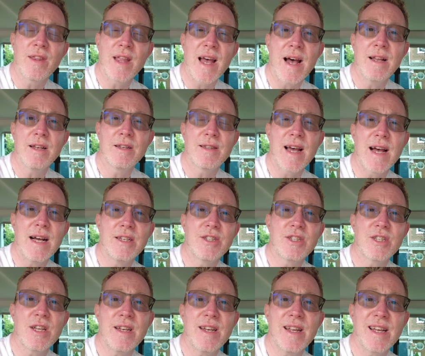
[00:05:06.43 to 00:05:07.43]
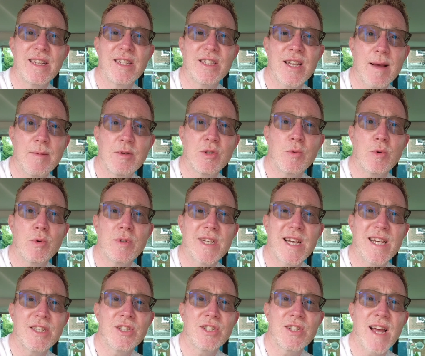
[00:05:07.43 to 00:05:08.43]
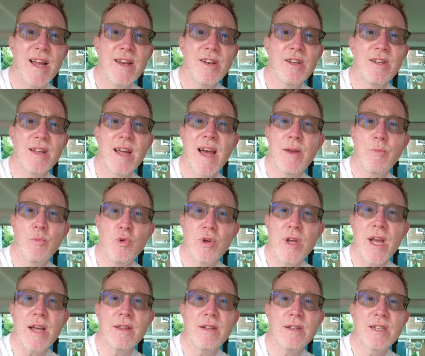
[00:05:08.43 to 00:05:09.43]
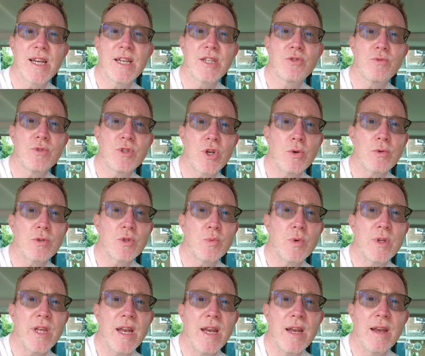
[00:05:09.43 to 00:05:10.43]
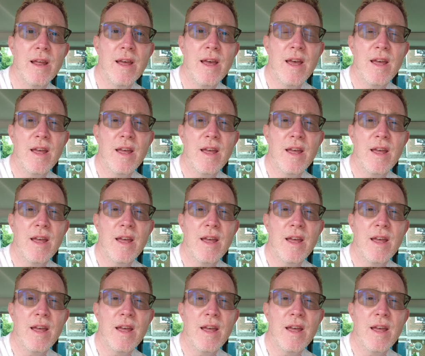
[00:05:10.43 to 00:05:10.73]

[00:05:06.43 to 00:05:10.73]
That that's an acceptable test standard, and we'll get the test results within,